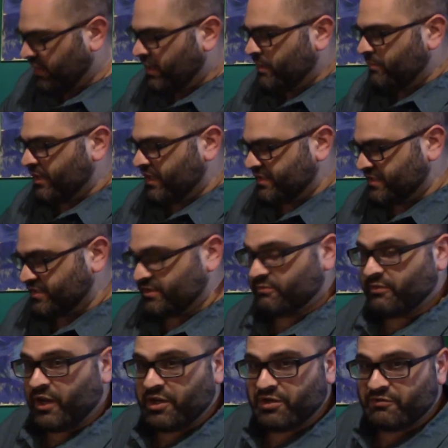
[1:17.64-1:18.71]
because it's a
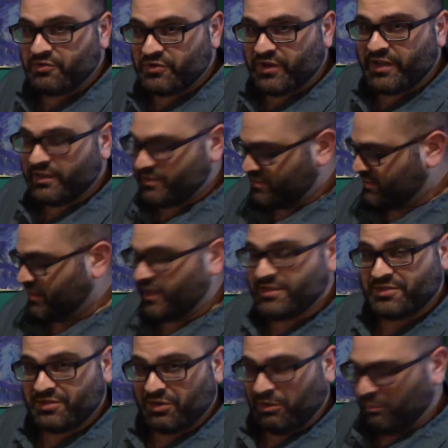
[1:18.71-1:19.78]
round of drinks.
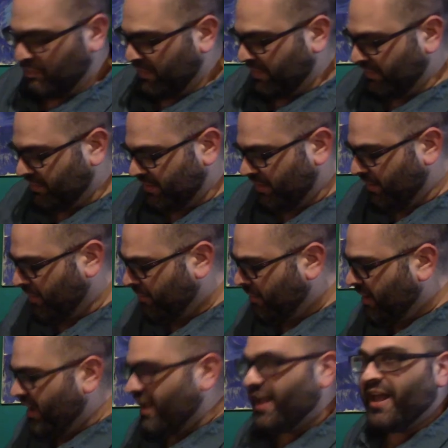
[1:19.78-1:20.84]
Nice little pun there.
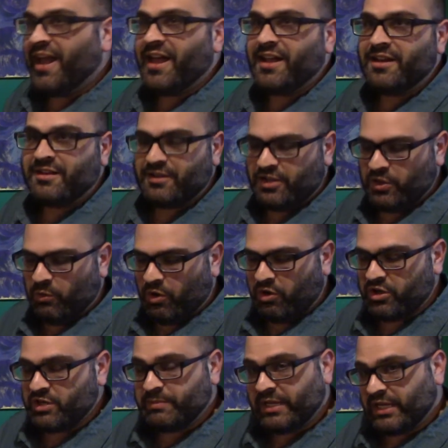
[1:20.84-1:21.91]
And you are
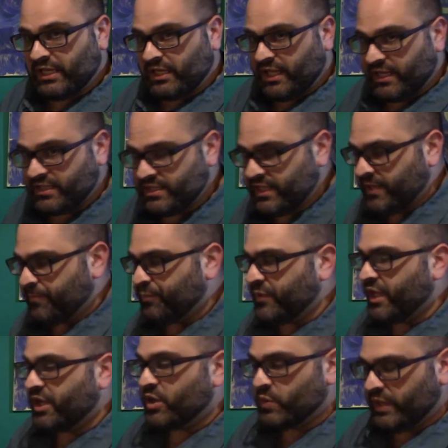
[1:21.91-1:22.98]
going to be collecting
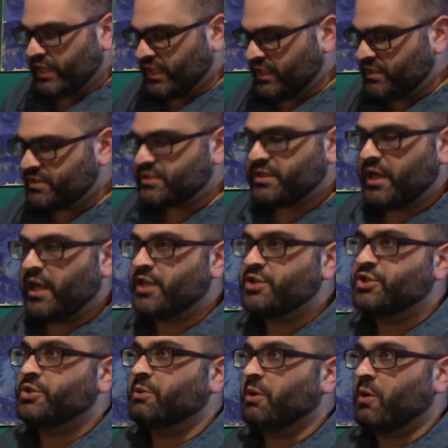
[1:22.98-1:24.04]
ingredients,
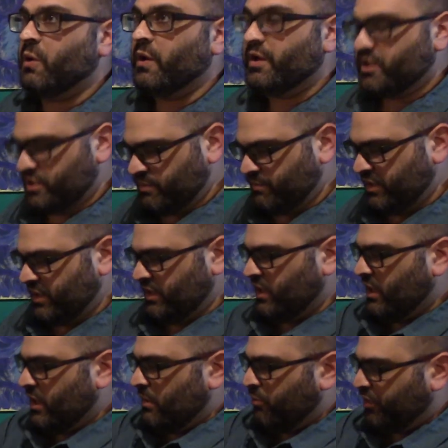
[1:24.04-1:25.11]
and you are going to be
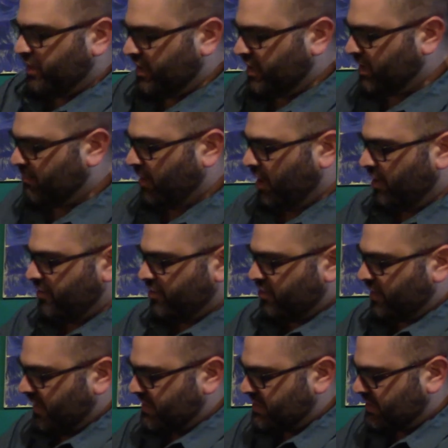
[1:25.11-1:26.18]
putting them on your
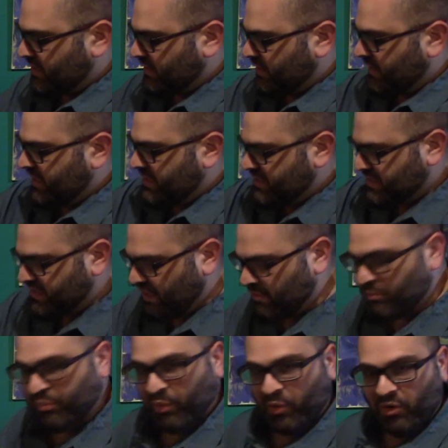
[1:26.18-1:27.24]
nice little
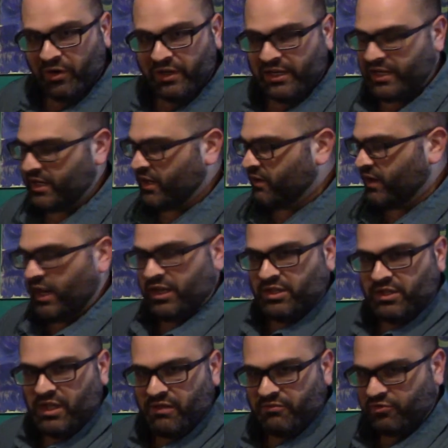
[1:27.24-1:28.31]
inset board here. And I
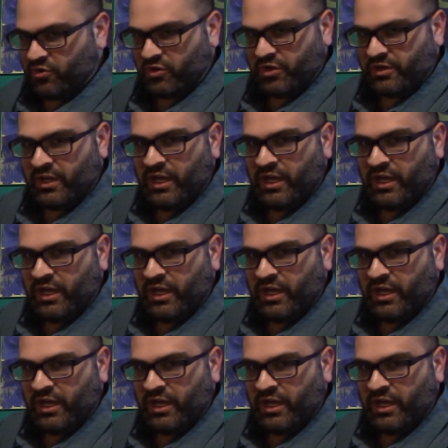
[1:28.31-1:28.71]
love good